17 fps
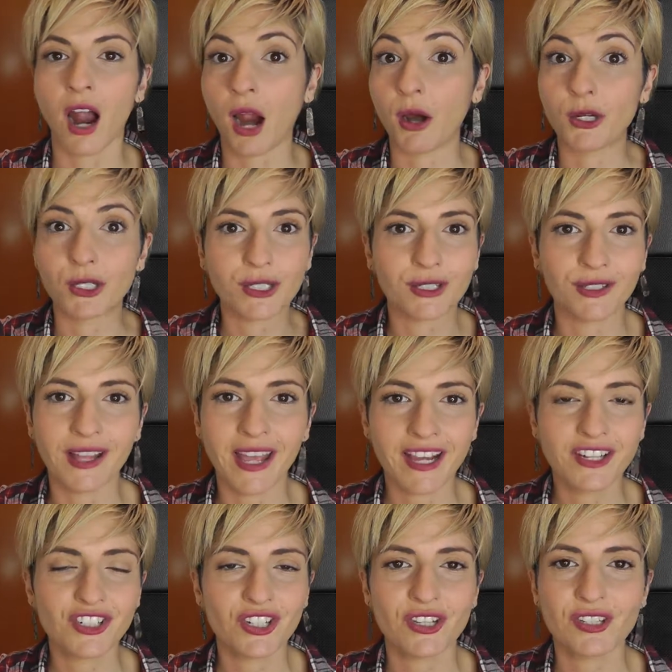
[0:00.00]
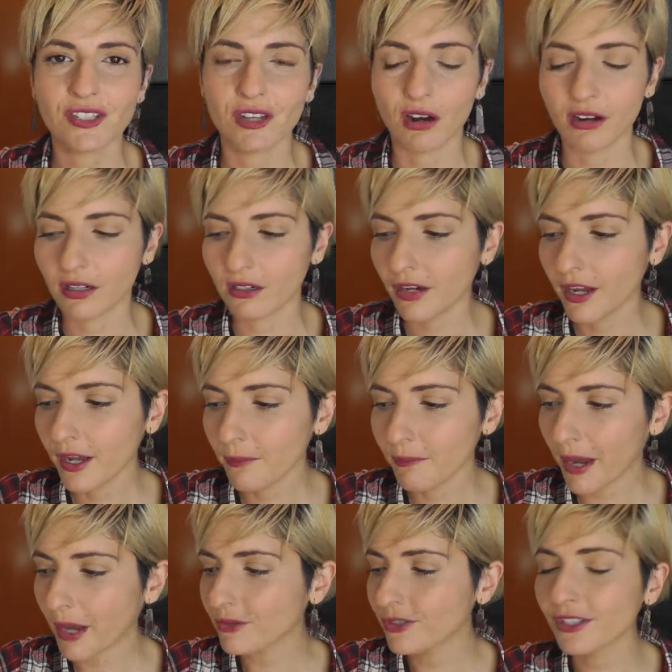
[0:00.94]
our collections, our
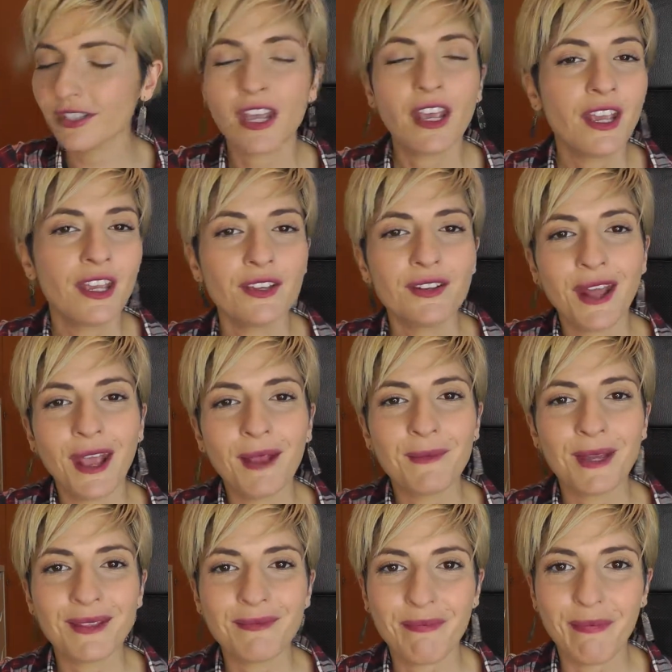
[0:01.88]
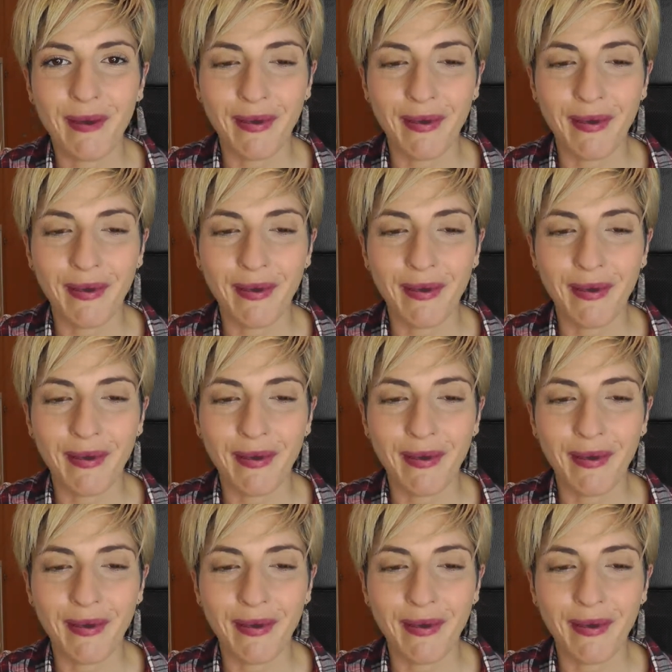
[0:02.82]
pouches, you name it.